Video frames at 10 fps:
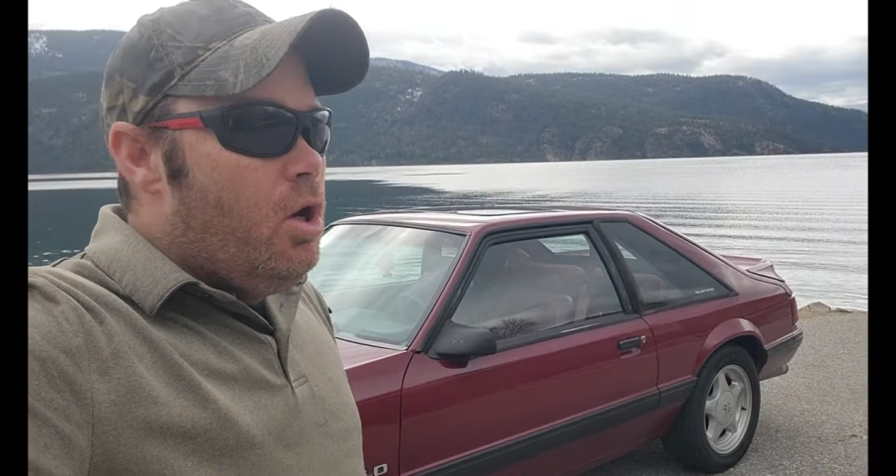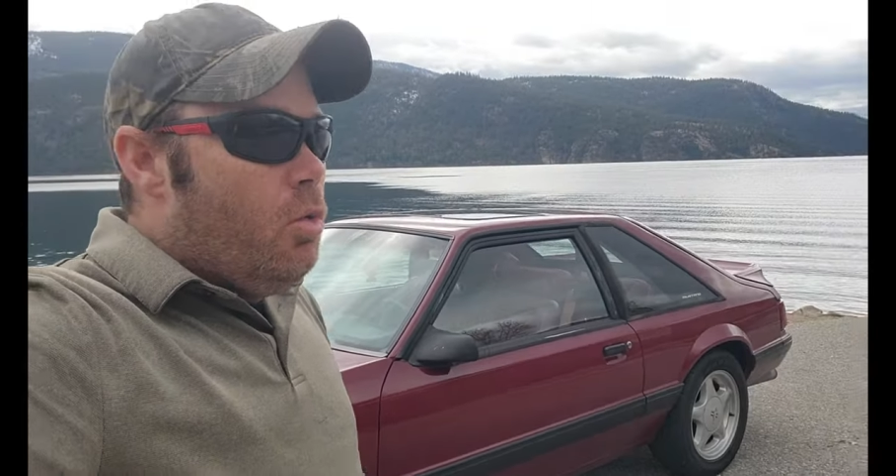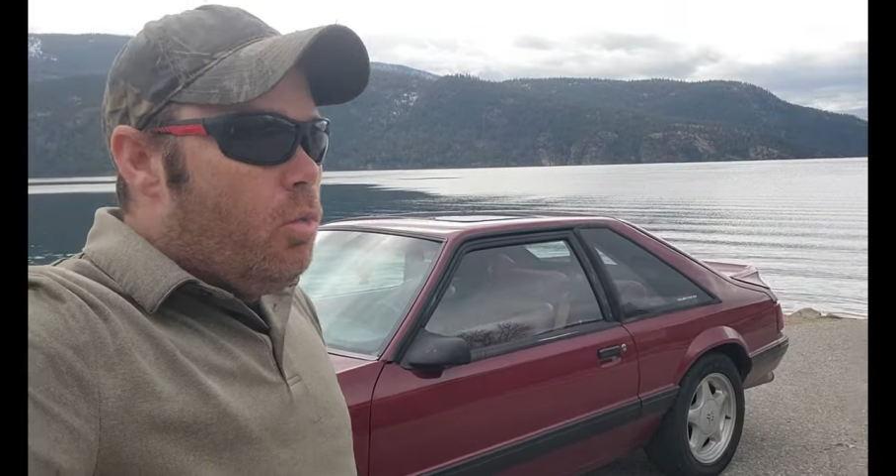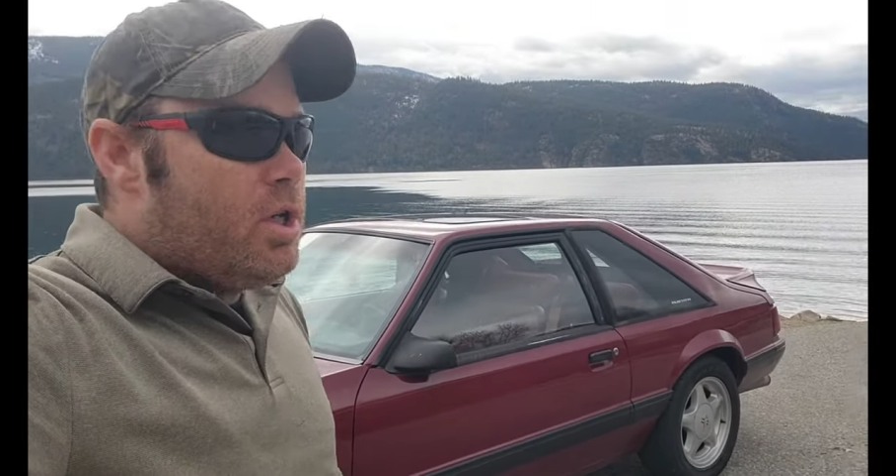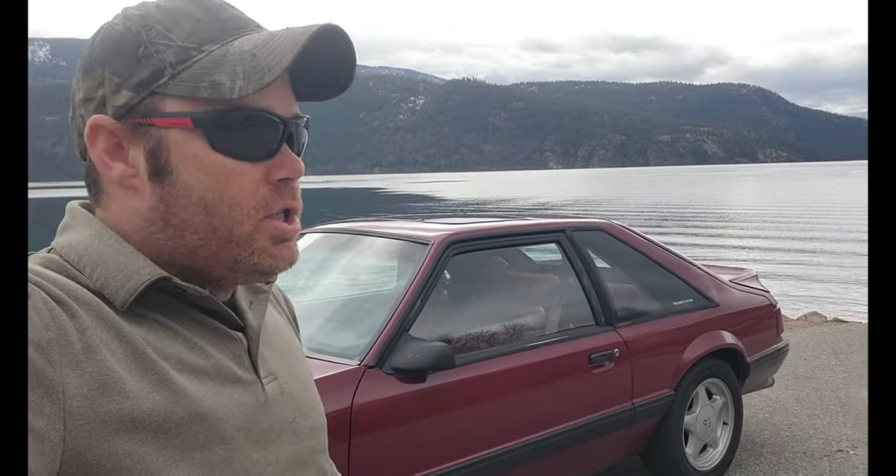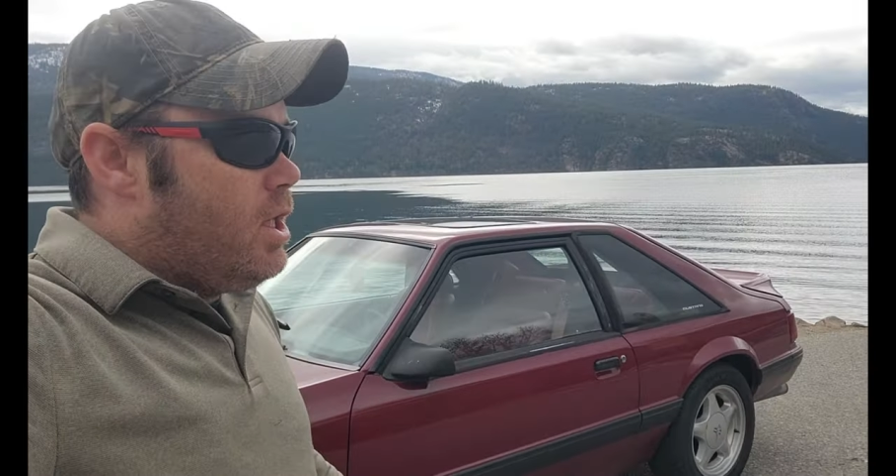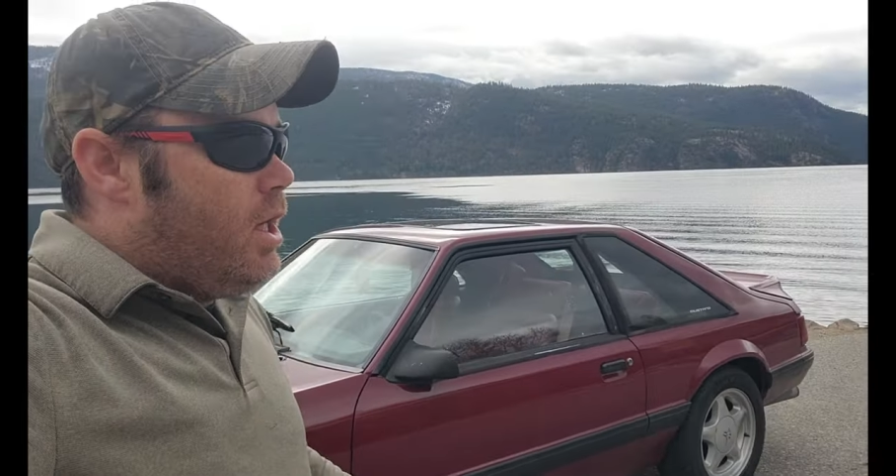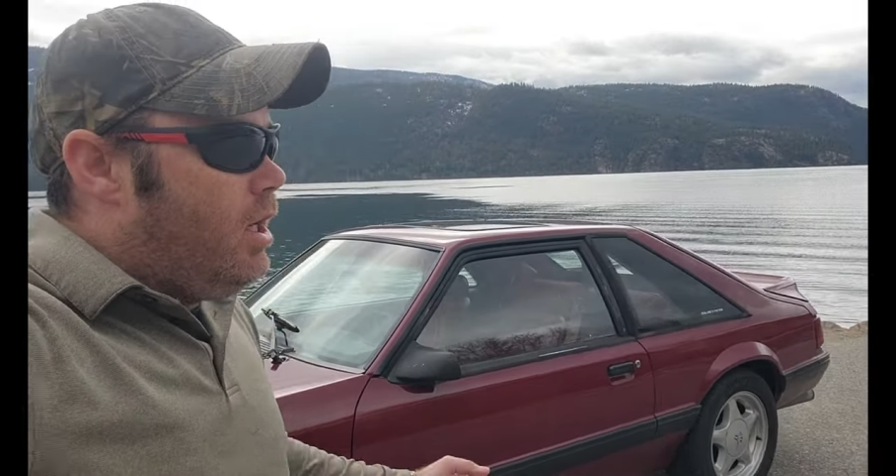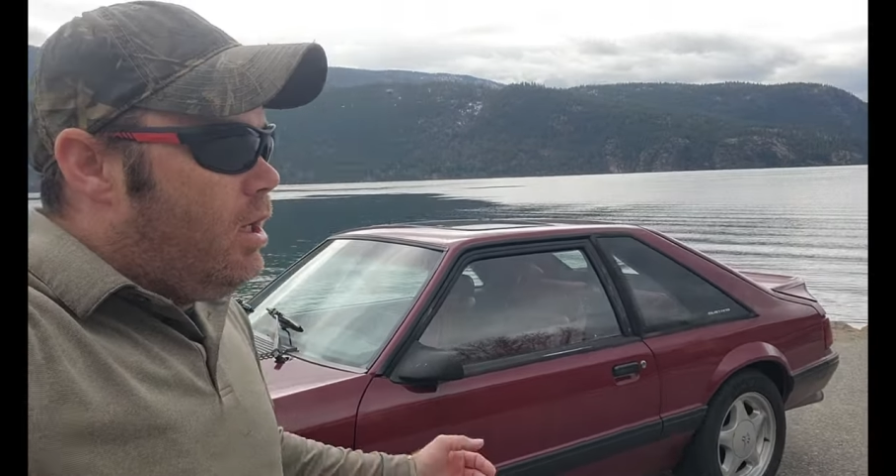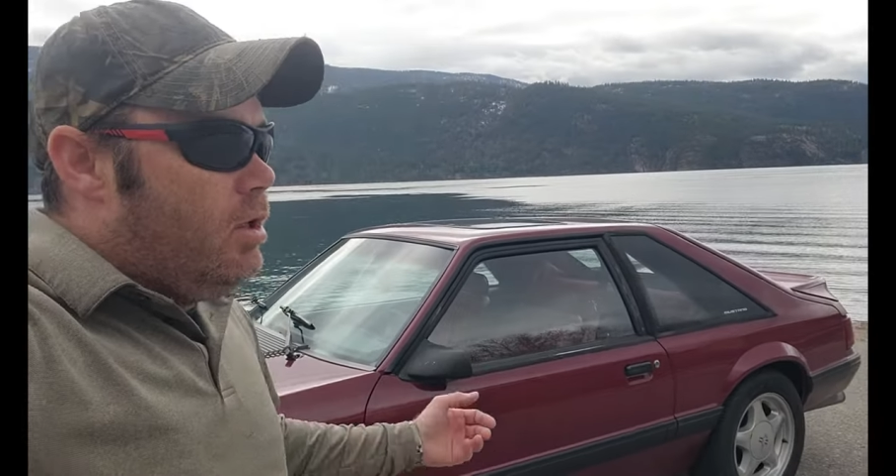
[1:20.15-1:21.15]
which
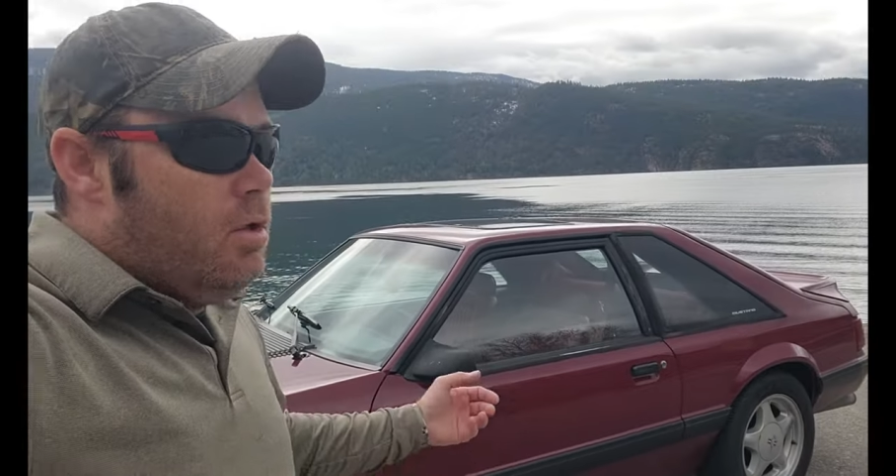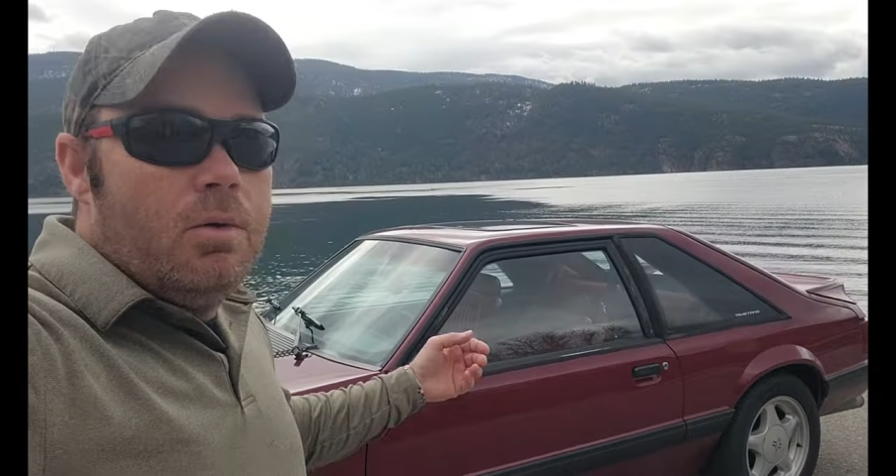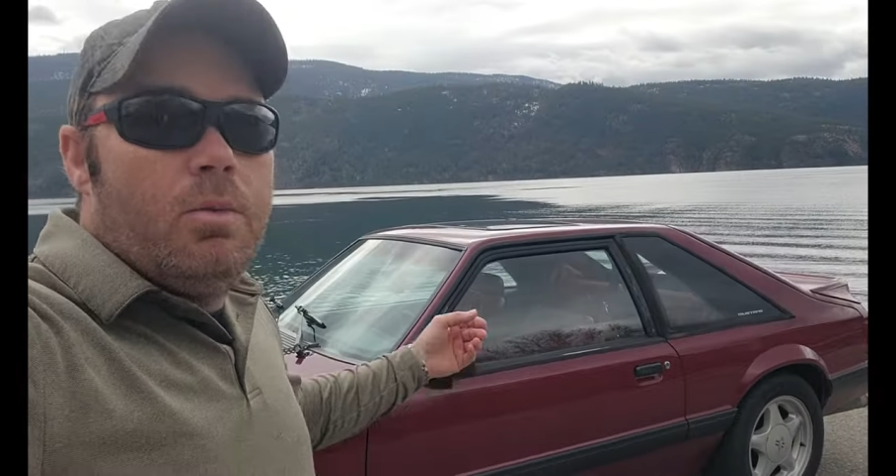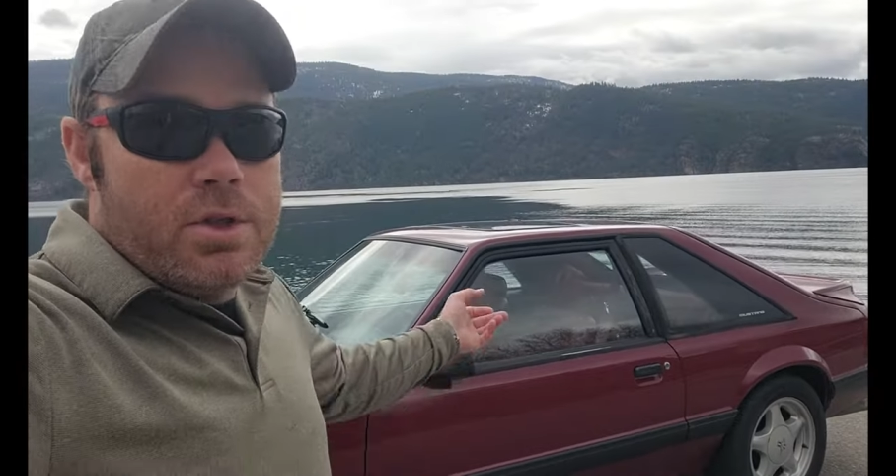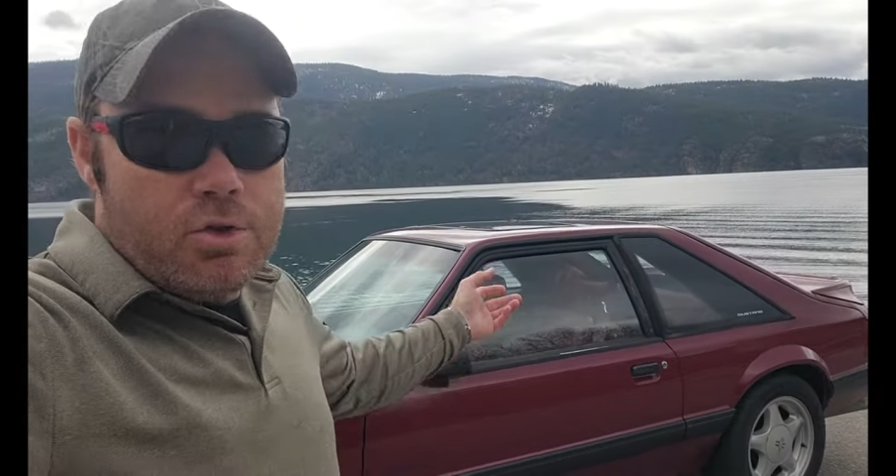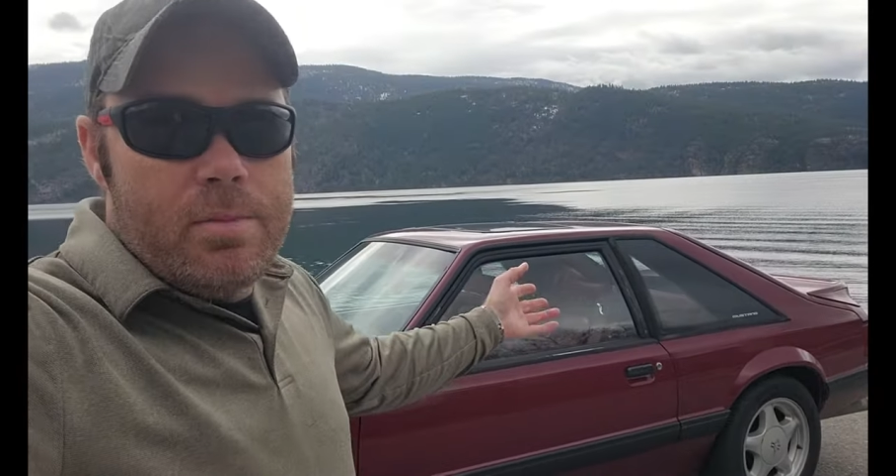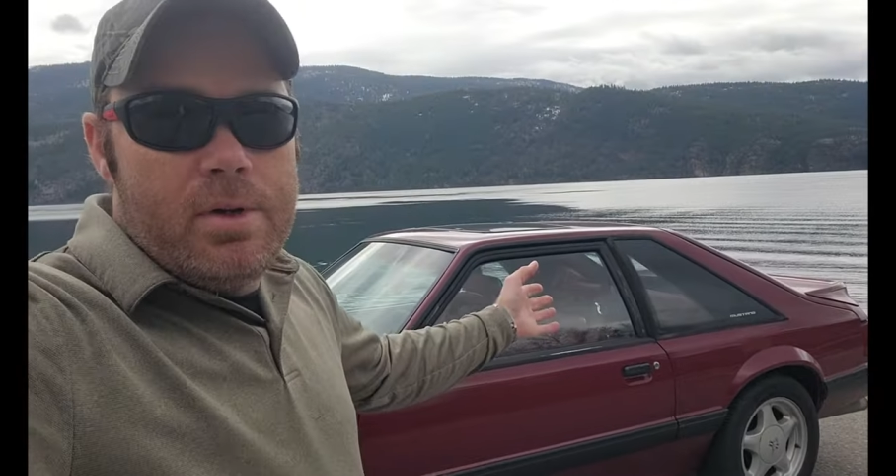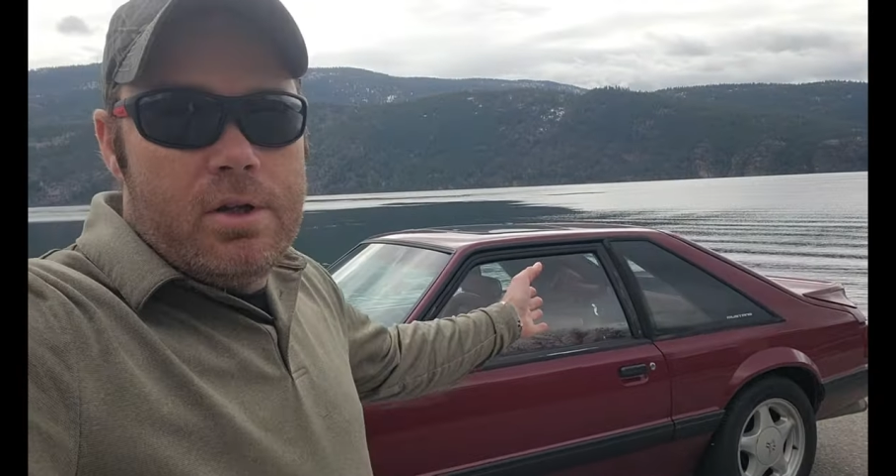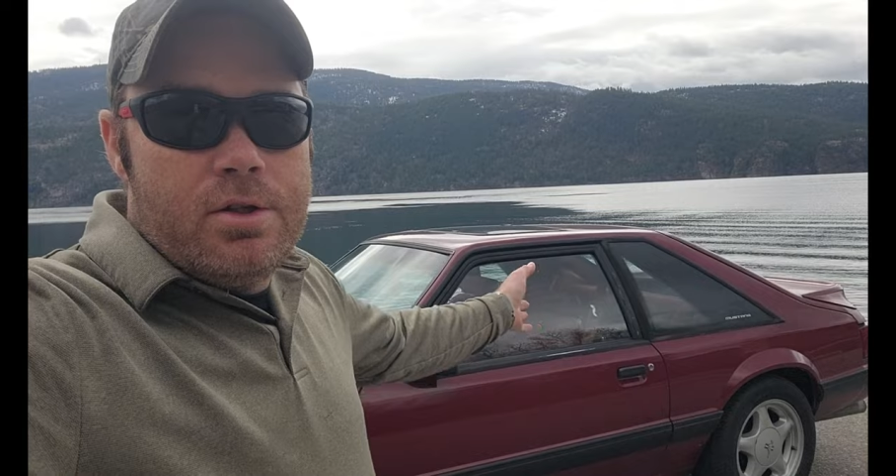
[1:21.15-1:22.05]
uh, was attributed